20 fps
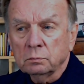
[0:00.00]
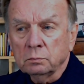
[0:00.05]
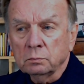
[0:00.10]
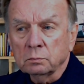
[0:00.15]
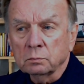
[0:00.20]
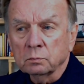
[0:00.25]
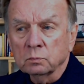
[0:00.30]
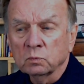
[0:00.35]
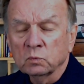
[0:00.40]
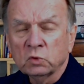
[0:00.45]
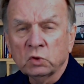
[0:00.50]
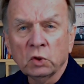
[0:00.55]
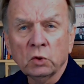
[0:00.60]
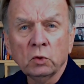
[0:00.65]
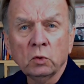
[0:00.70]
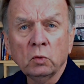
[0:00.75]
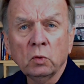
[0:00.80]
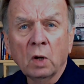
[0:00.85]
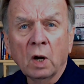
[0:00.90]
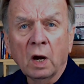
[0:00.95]
two
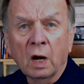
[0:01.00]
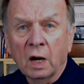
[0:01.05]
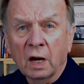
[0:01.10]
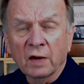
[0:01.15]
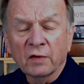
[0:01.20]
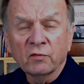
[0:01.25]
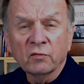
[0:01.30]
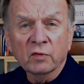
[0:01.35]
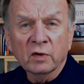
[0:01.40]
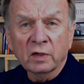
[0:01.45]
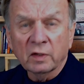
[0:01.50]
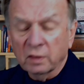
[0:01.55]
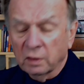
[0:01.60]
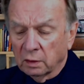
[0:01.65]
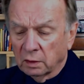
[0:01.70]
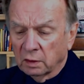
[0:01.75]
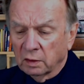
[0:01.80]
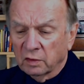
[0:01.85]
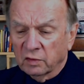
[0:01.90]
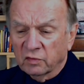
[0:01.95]
hundred
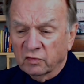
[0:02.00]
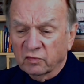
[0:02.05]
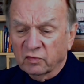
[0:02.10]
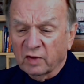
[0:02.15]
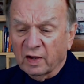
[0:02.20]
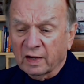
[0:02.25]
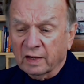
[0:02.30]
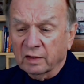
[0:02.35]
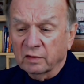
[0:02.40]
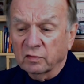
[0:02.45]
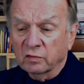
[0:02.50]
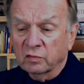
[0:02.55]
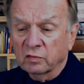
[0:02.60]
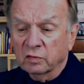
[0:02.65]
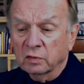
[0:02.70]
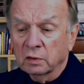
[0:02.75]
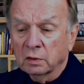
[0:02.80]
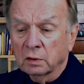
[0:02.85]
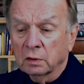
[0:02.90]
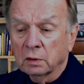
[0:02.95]
seconds
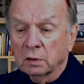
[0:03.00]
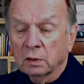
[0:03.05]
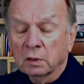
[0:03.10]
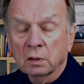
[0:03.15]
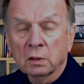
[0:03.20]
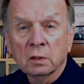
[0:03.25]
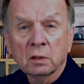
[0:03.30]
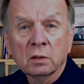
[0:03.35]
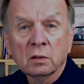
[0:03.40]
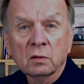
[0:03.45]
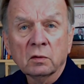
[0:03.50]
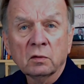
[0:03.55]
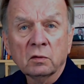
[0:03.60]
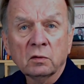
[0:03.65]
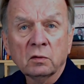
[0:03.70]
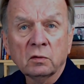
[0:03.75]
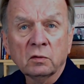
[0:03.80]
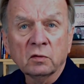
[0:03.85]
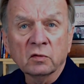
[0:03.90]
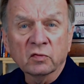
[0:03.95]

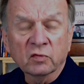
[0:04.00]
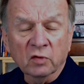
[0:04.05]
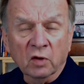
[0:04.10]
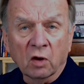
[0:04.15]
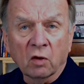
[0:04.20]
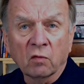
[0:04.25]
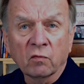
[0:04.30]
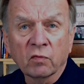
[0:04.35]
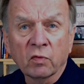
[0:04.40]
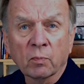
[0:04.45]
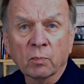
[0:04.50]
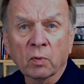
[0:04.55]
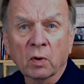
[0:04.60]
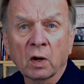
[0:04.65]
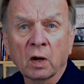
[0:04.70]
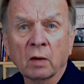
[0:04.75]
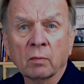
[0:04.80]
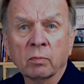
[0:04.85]
to solve the problem.